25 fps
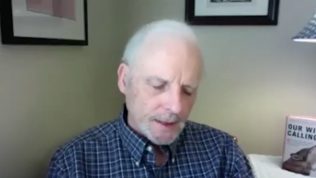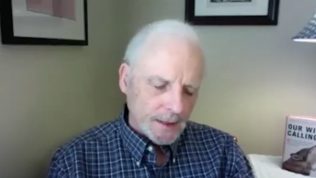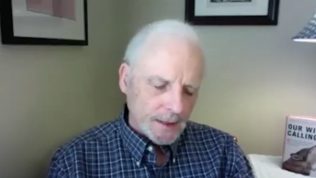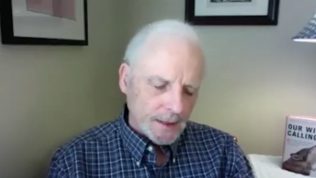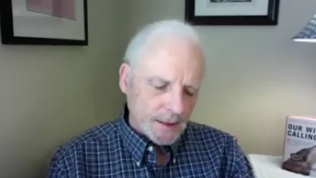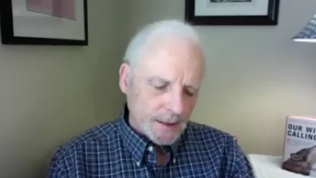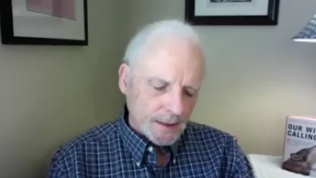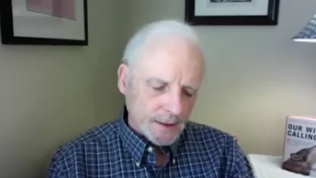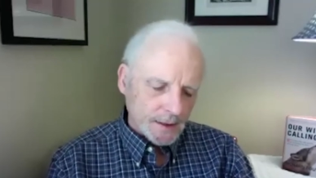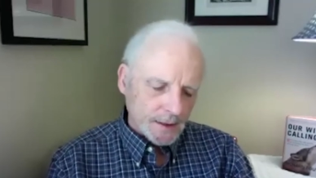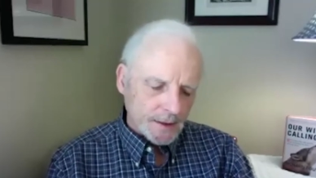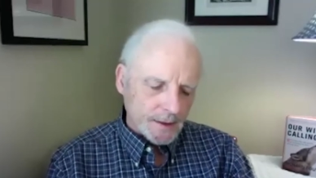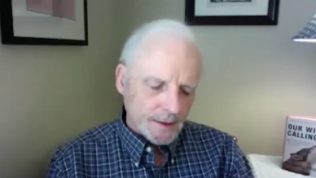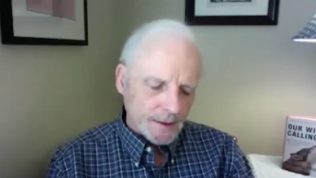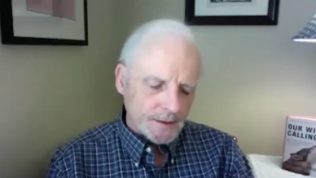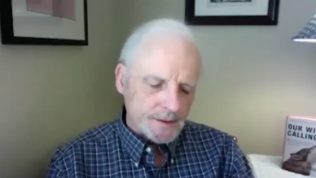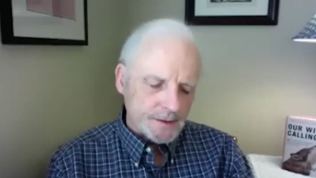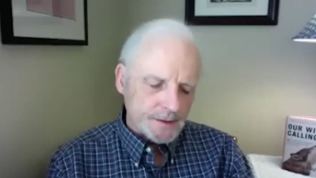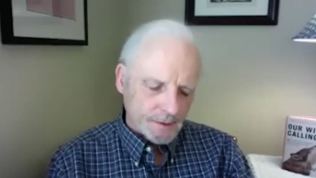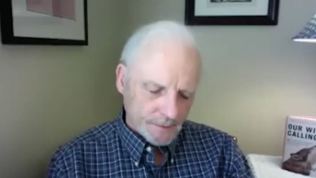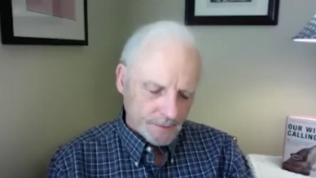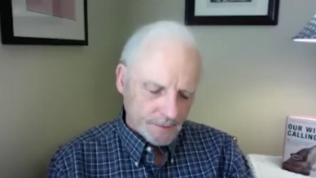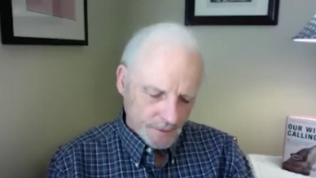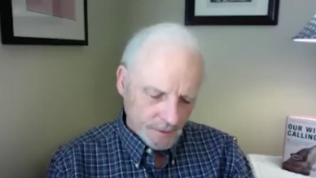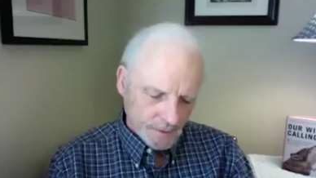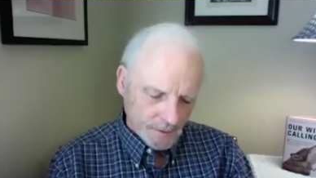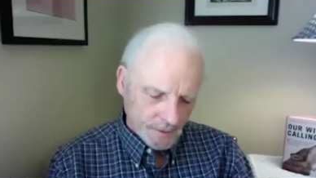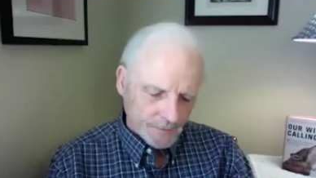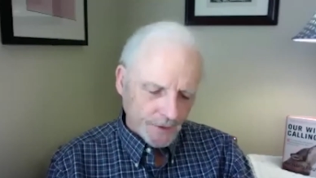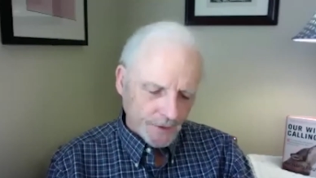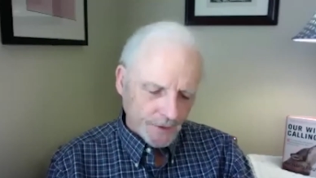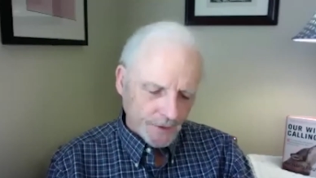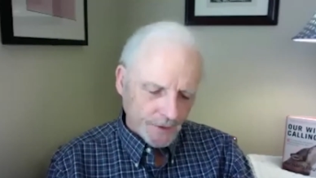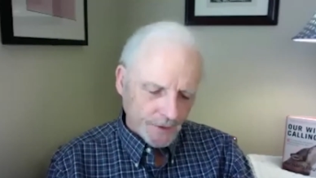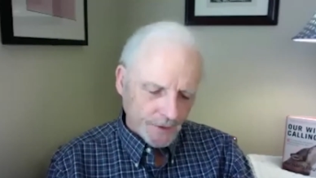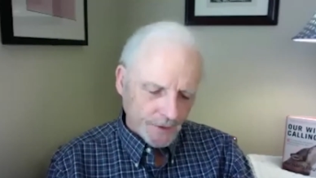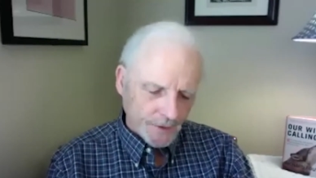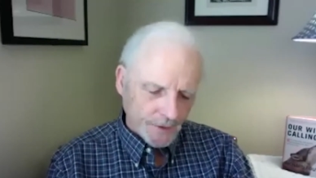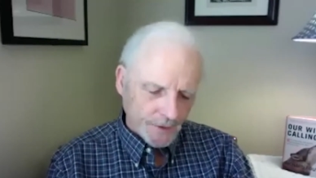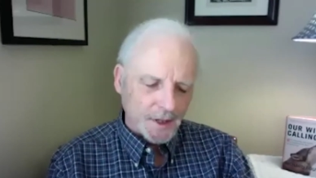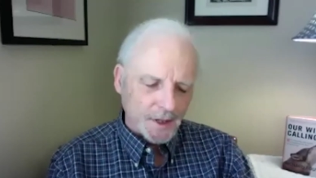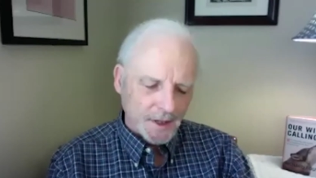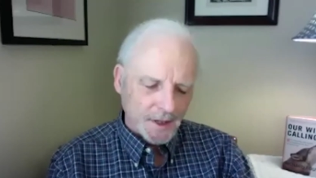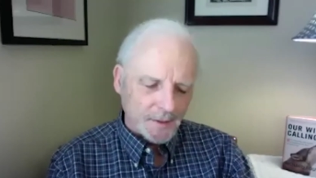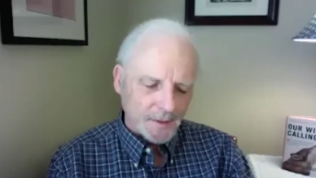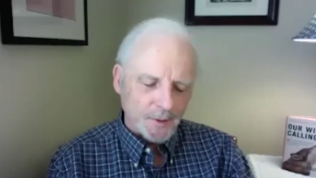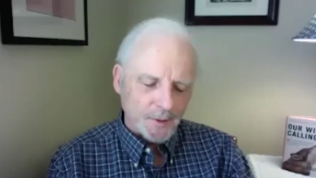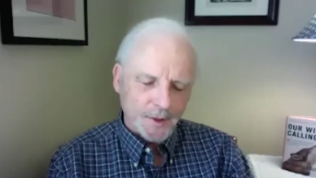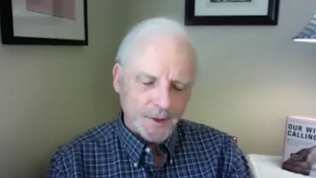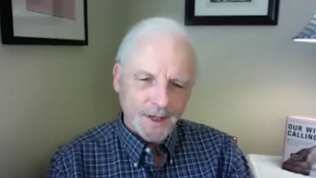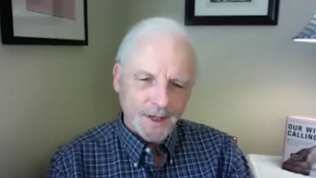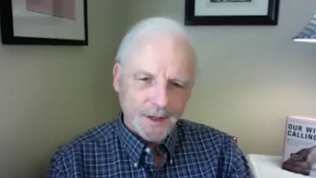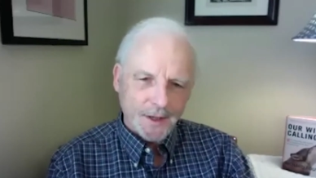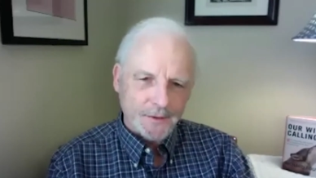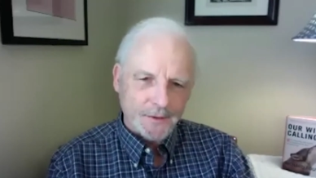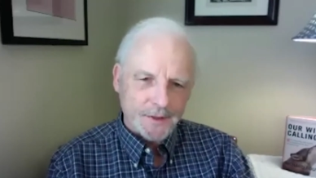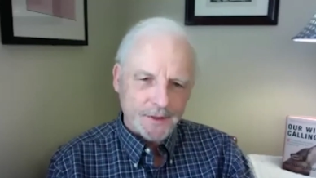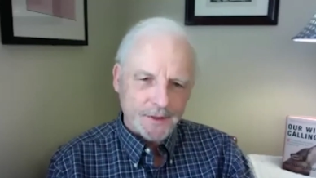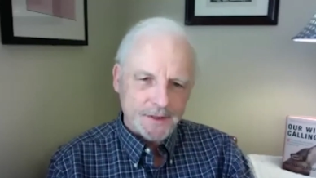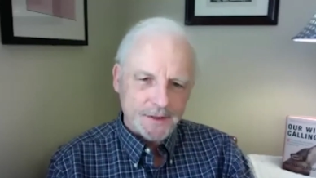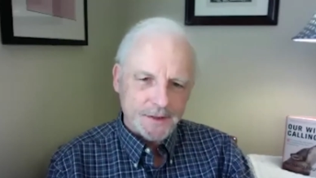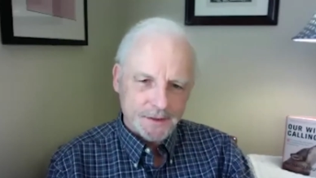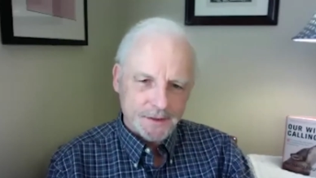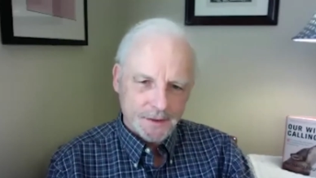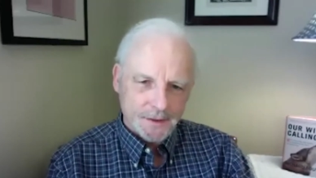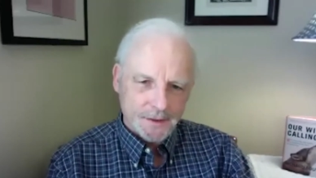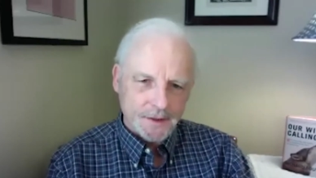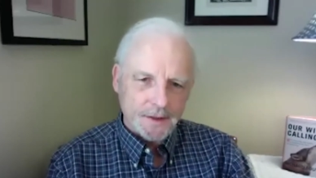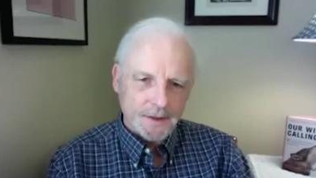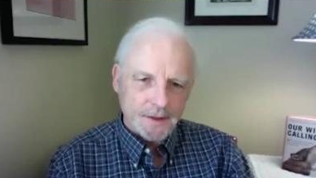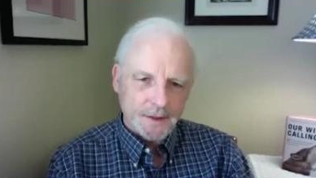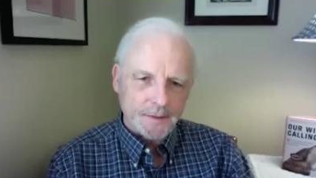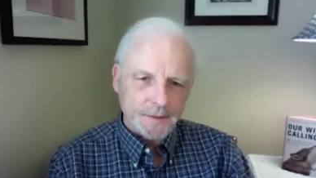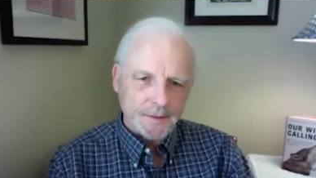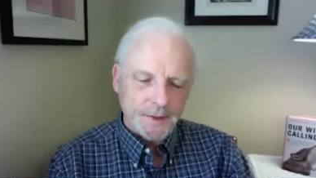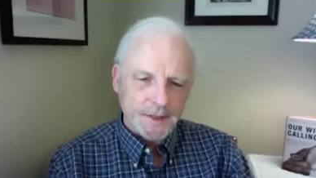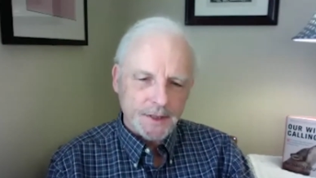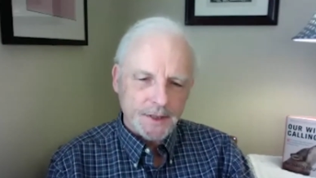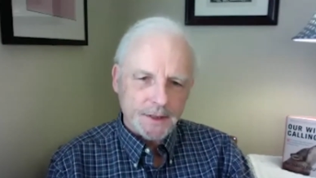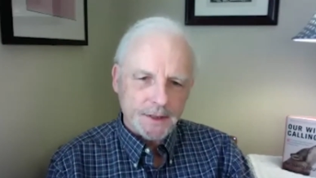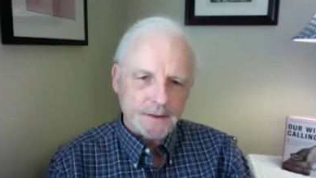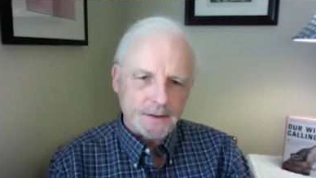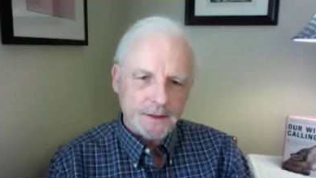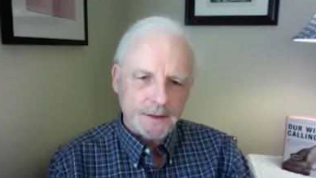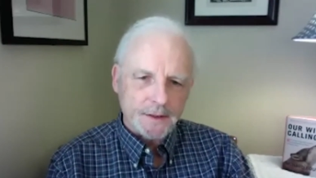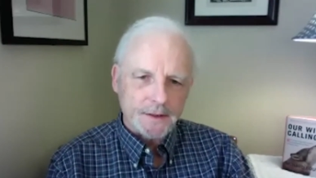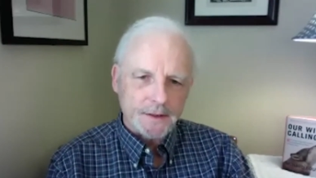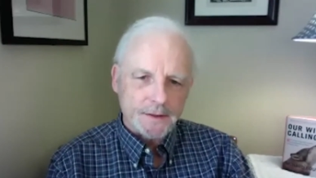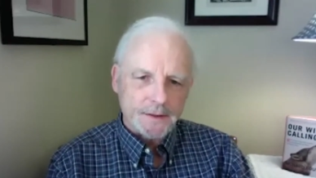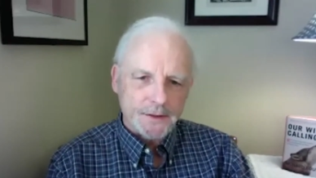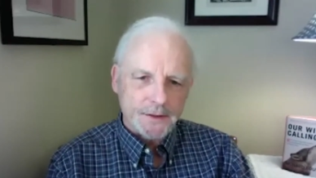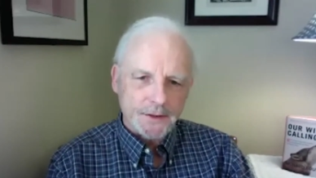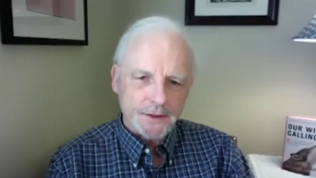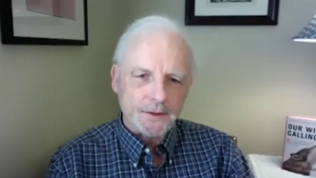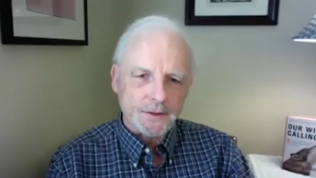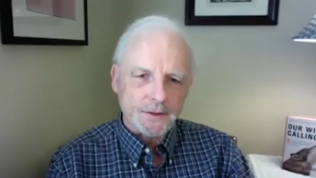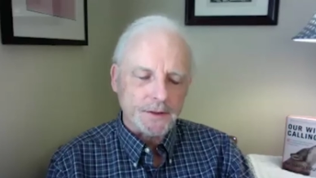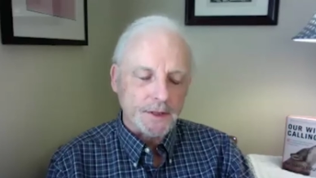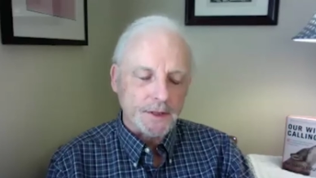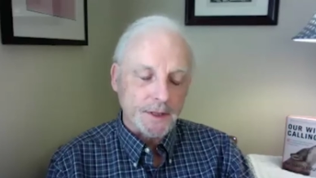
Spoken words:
It's available in a couple languages, or going to be soon,